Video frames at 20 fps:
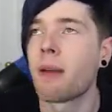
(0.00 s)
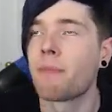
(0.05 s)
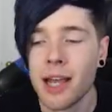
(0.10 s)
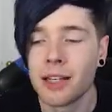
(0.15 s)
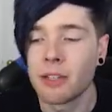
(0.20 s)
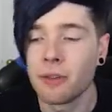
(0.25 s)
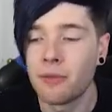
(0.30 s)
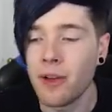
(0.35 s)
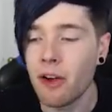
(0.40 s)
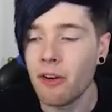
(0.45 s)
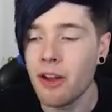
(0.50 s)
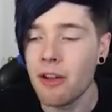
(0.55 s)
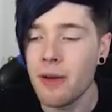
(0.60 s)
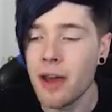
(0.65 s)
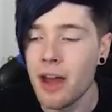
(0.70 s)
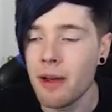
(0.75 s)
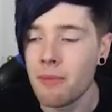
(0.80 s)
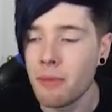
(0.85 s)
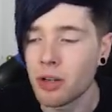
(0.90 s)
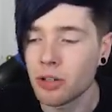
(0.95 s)
it's a very
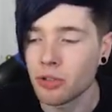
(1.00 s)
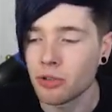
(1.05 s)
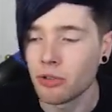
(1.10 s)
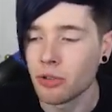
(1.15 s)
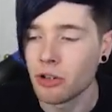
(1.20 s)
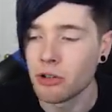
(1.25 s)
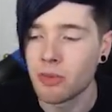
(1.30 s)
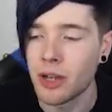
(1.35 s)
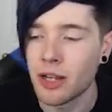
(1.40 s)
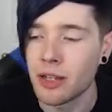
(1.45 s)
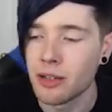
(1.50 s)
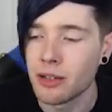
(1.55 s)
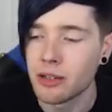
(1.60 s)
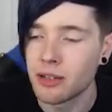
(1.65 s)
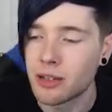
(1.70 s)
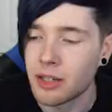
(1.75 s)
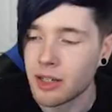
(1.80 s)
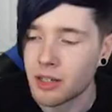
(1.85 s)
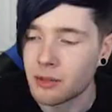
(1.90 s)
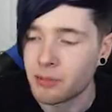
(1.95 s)
rare mushroom
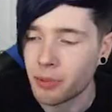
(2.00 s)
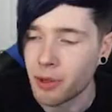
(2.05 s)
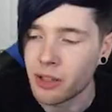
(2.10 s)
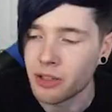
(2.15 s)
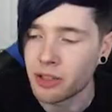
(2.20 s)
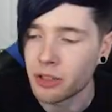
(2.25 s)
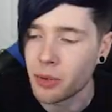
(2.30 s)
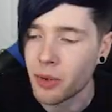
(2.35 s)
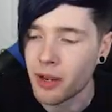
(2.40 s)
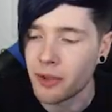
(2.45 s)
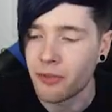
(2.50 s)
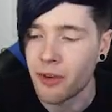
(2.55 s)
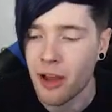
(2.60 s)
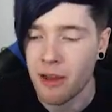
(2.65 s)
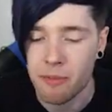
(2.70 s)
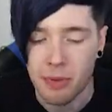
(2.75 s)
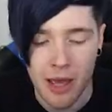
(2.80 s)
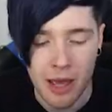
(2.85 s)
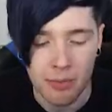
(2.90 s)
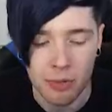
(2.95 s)
and is plus
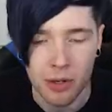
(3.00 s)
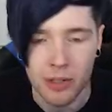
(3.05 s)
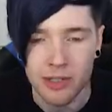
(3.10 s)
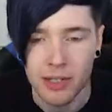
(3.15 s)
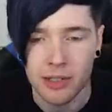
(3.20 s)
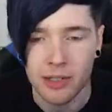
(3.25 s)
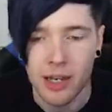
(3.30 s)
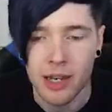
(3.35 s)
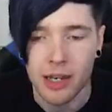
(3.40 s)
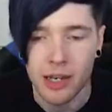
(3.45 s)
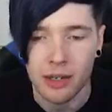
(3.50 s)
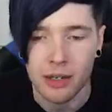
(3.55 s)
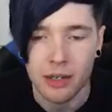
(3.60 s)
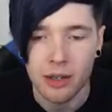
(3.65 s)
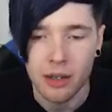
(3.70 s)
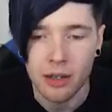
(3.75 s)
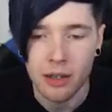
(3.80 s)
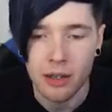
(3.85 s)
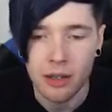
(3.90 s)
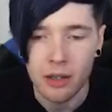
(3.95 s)
25 bear points. Let's eat it.
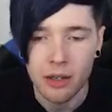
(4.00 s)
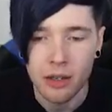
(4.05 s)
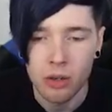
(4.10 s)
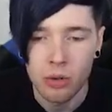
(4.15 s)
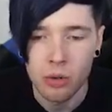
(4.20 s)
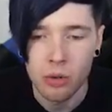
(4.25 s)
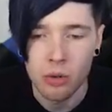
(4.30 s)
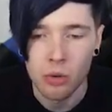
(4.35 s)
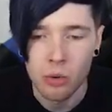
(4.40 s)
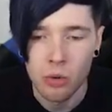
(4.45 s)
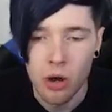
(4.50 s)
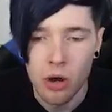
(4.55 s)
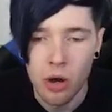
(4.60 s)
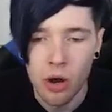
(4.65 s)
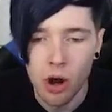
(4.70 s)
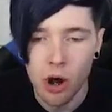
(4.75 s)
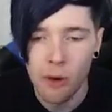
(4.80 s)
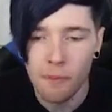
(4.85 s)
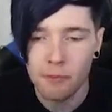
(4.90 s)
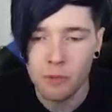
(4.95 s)
Oh,
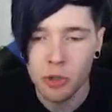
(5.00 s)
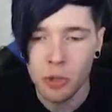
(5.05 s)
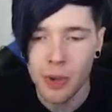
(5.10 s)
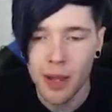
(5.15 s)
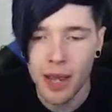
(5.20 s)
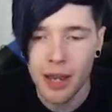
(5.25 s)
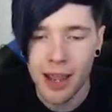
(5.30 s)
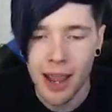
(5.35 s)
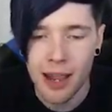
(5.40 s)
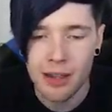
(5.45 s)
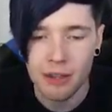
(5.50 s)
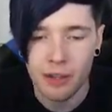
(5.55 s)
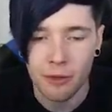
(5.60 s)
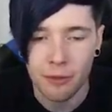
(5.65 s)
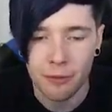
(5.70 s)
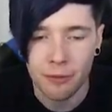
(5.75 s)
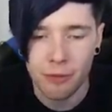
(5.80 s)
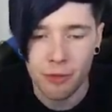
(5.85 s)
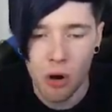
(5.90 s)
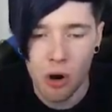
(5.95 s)
hopped to it and ate
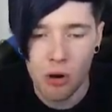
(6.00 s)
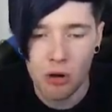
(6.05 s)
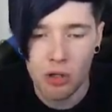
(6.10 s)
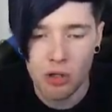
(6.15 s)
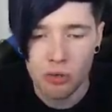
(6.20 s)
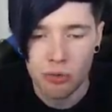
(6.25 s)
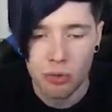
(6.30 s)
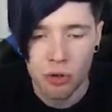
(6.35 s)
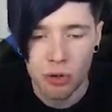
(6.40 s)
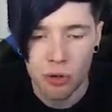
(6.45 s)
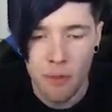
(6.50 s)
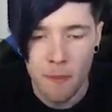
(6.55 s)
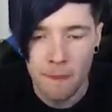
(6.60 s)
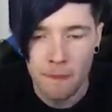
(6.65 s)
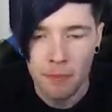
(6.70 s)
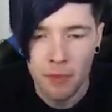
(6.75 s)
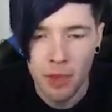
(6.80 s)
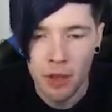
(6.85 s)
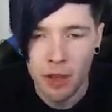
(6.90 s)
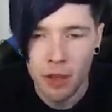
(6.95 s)
a frog
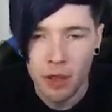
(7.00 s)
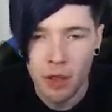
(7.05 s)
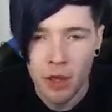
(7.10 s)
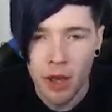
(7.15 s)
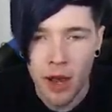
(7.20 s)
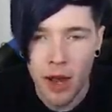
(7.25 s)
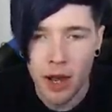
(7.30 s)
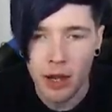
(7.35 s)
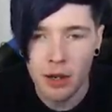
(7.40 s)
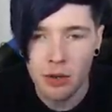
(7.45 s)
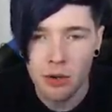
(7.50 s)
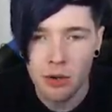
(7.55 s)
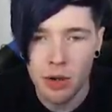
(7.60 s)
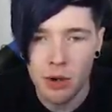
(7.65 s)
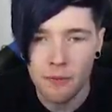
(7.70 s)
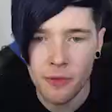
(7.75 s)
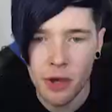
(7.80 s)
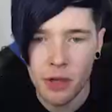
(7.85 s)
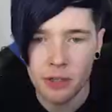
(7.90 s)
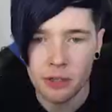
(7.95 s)
shroom. I don't
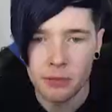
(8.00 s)
know if I